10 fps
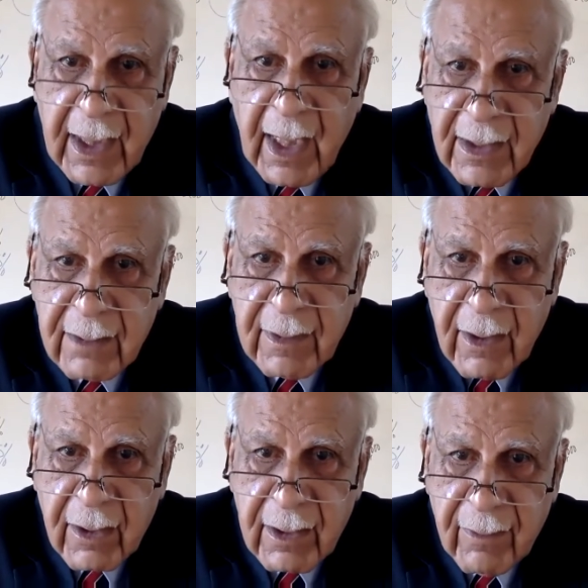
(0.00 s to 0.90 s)
yes,
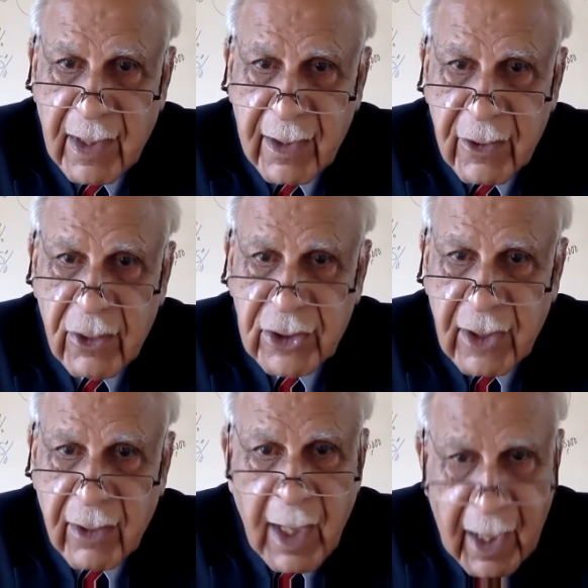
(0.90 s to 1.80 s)
Dr. Malik, you'll
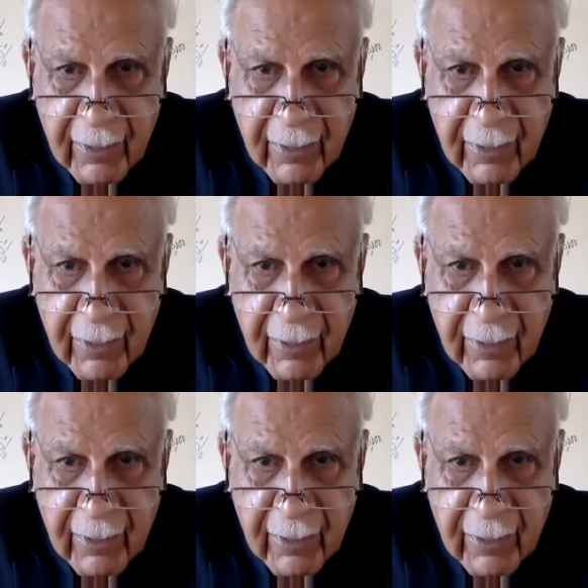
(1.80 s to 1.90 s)
shout.